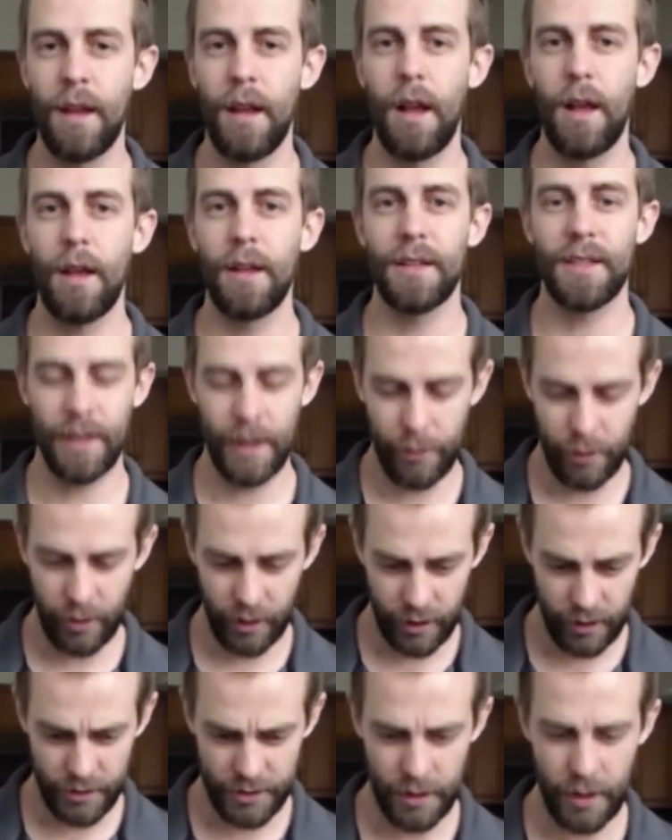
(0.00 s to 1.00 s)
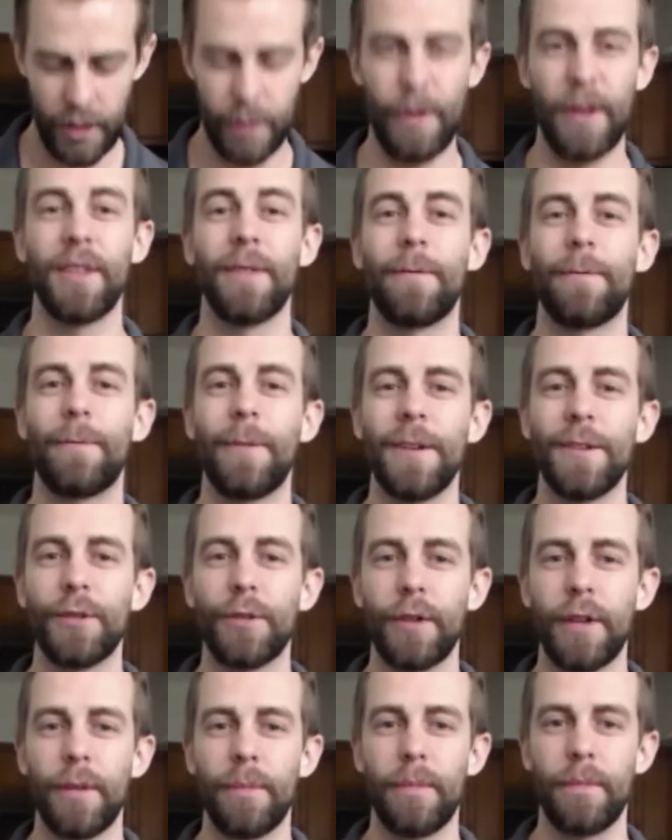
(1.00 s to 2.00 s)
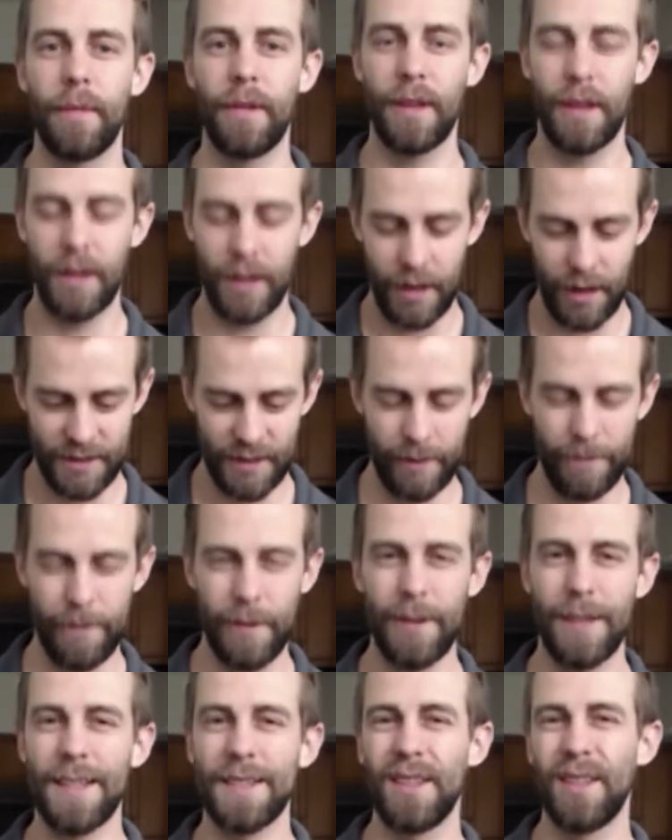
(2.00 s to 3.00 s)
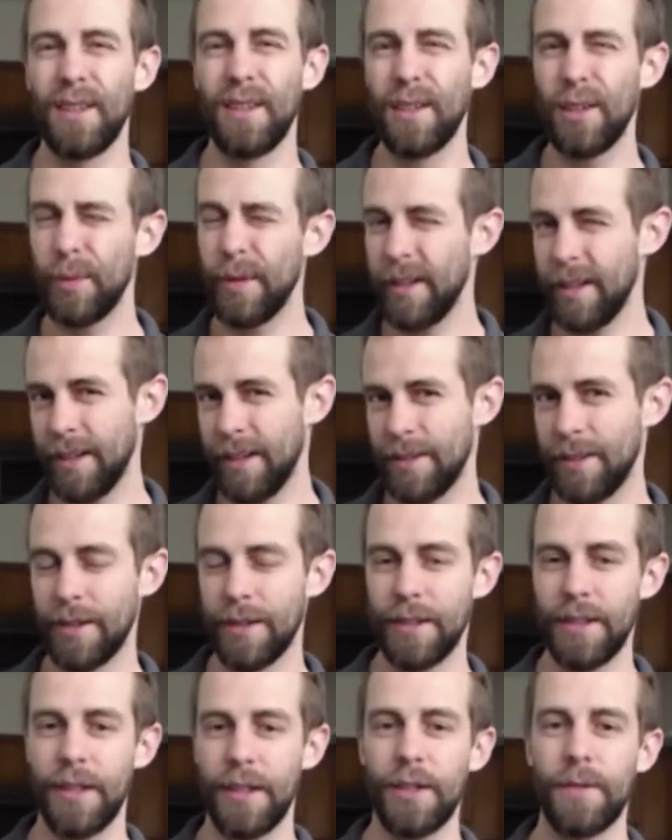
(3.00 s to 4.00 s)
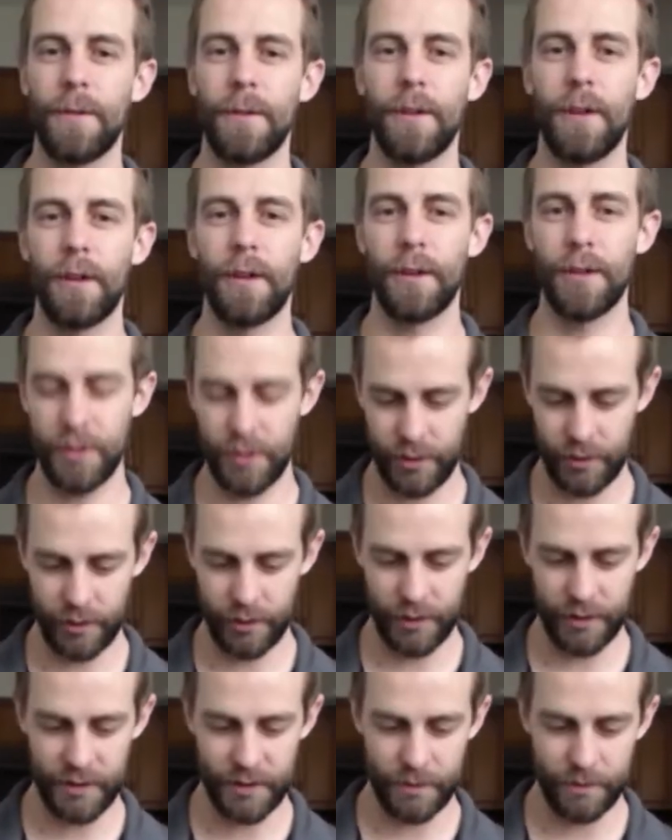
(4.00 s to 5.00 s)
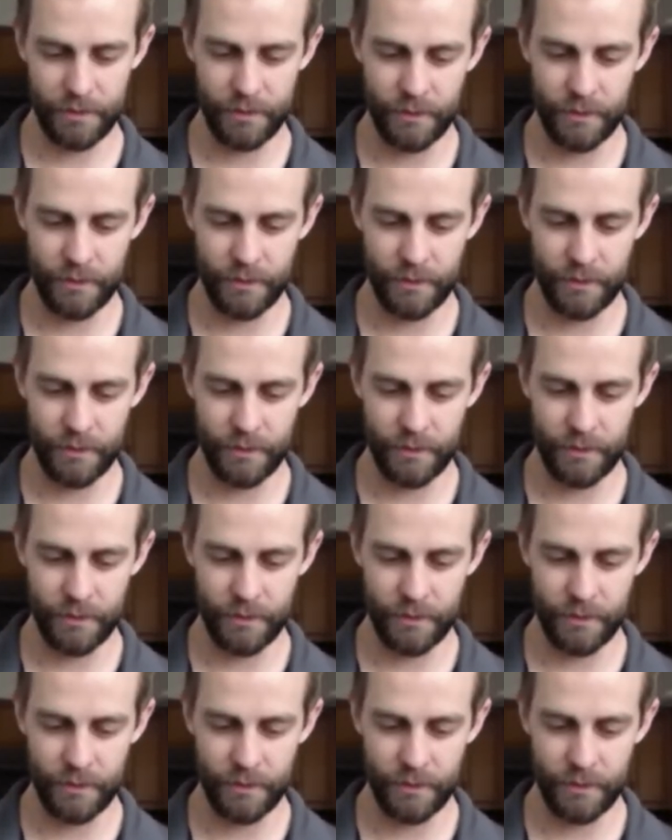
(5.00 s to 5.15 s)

Today we're going to talk about the French grip, because I feel like that's a little bit easier to teach for younger students.